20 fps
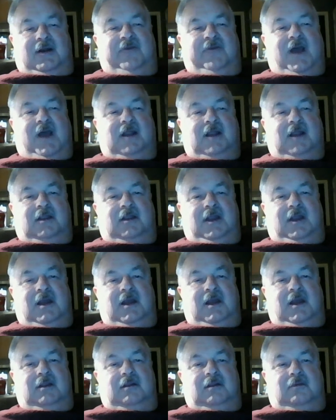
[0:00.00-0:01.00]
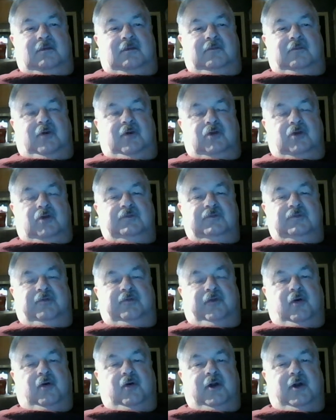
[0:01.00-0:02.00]
In fact, in version
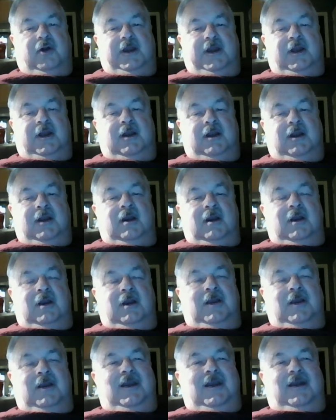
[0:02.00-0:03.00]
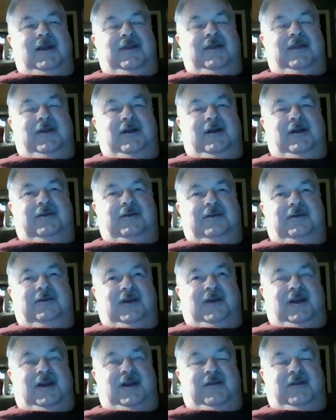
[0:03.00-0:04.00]
40, there is
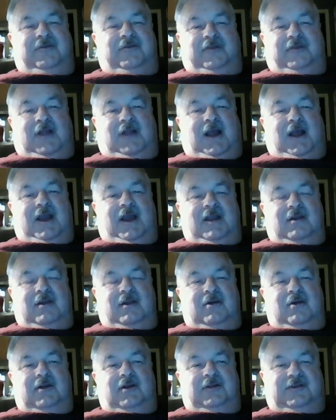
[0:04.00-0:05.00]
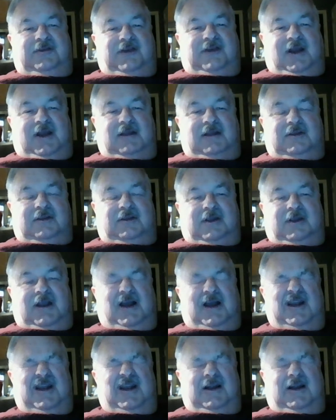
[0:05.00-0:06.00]
a flag you can set to
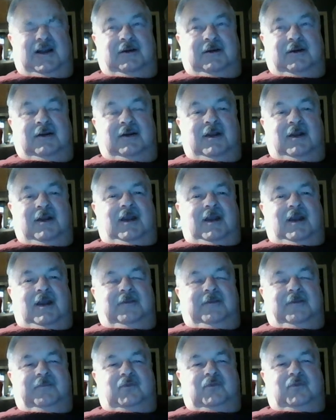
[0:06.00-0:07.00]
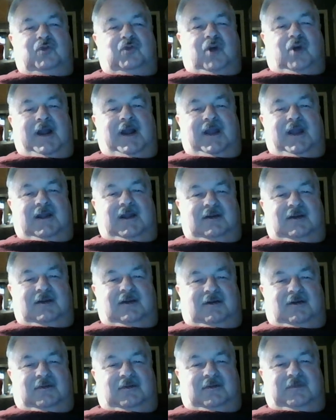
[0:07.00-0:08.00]
kind of try it
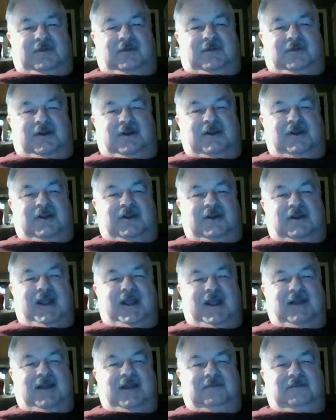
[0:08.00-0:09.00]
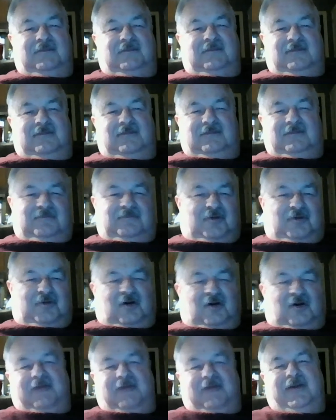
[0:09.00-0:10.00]
or initiate
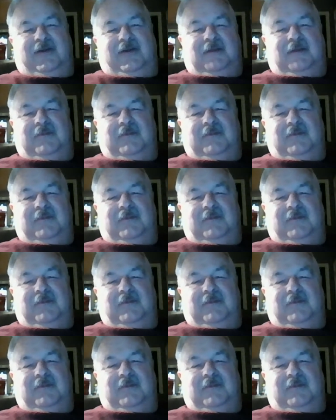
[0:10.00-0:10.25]
part of it.